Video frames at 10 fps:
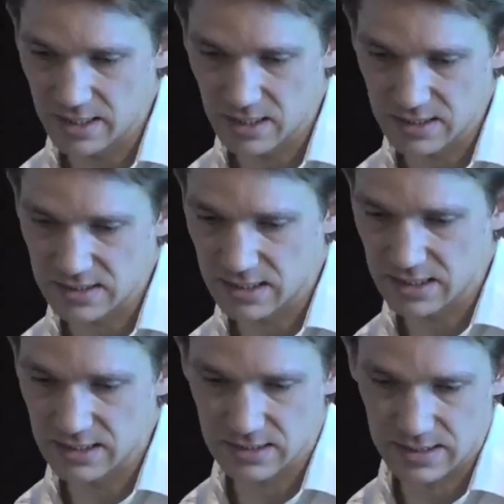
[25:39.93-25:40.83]
none of the
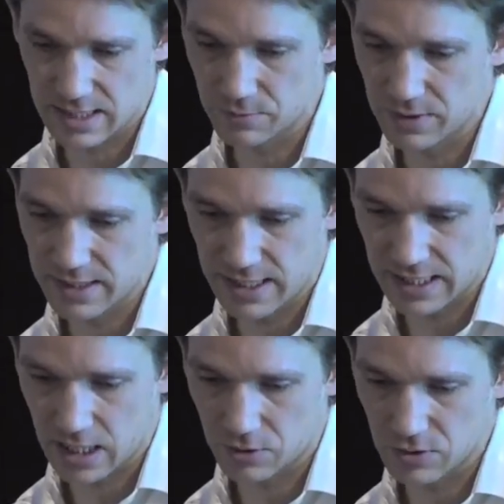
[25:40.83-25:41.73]
studies that really I
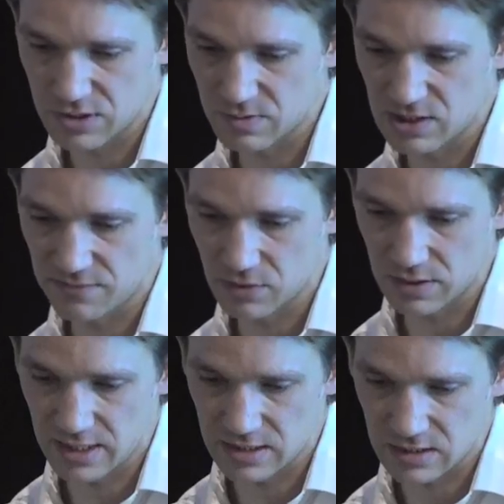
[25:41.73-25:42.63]
encountered
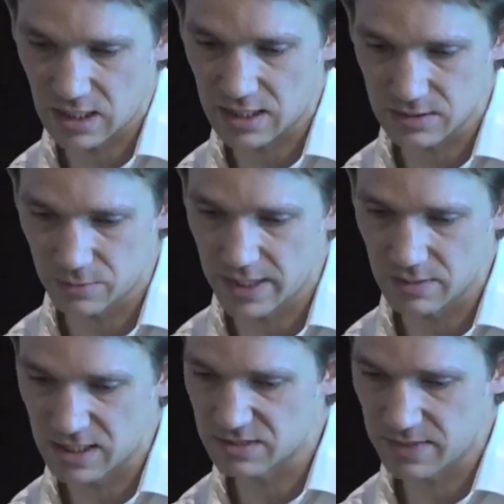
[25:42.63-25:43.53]
specifically sought to
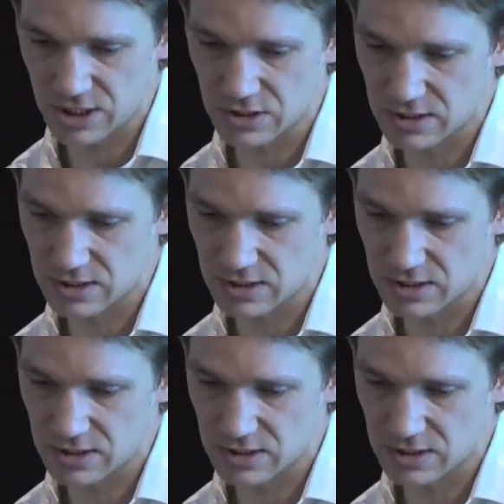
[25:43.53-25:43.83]
randomize patients